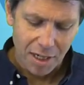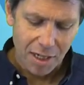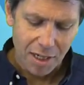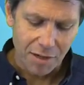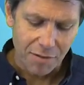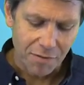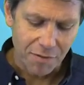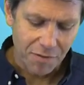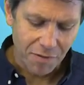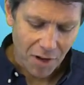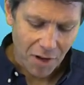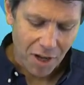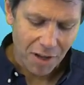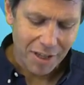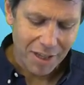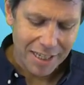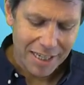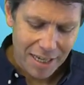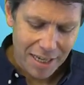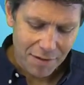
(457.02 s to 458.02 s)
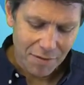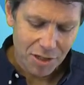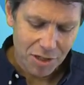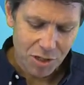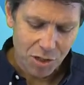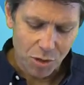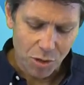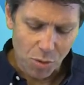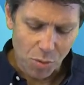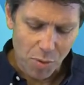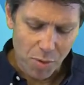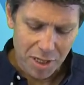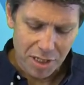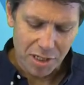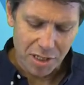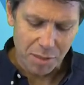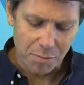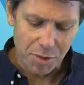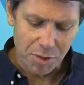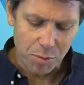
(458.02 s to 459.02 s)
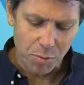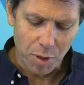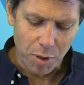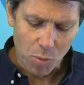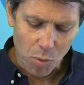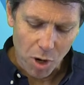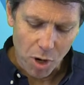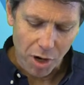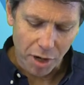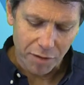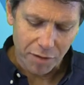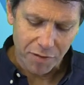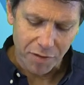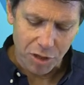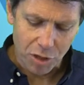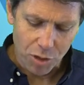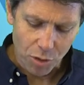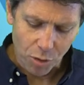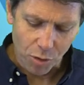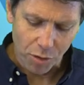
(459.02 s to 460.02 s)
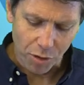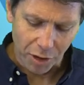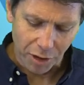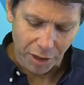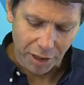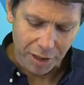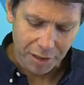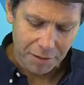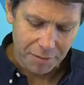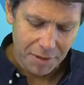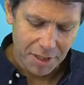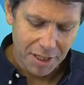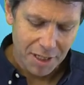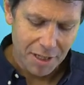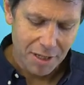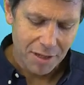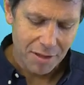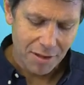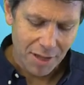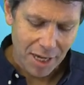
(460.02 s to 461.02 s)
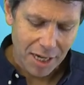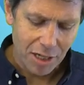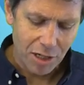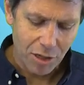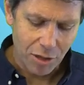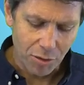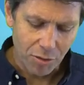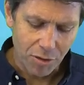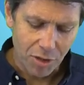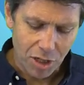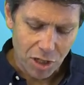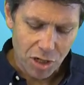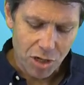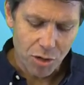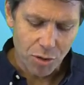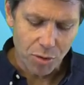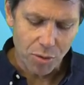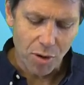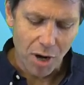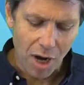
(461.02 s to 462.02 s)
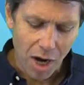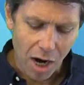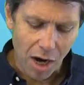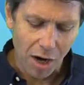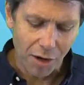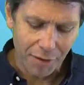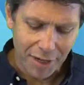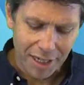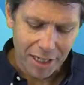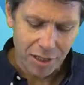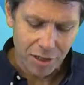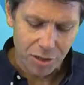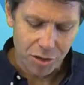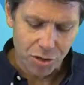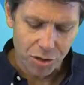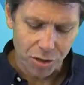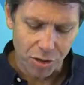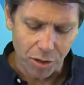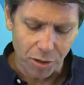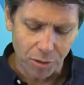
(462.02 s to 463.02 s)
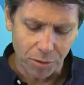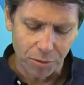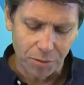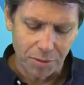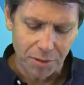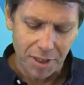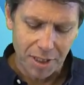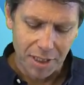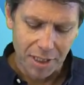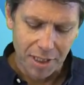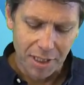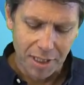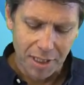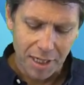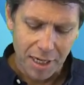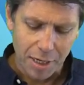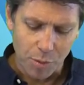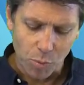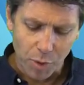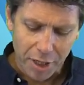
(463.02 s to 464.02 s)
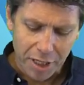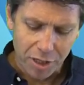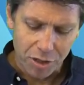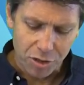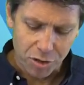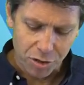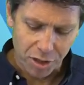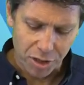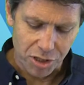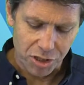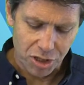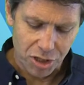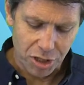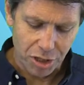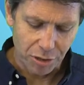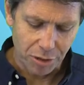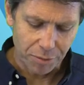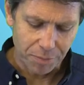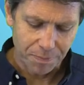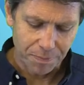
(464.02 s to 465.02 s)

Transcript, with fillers: And Father, give us your wisdom as we work for your honour. Thank you that you are in control and we can trust you.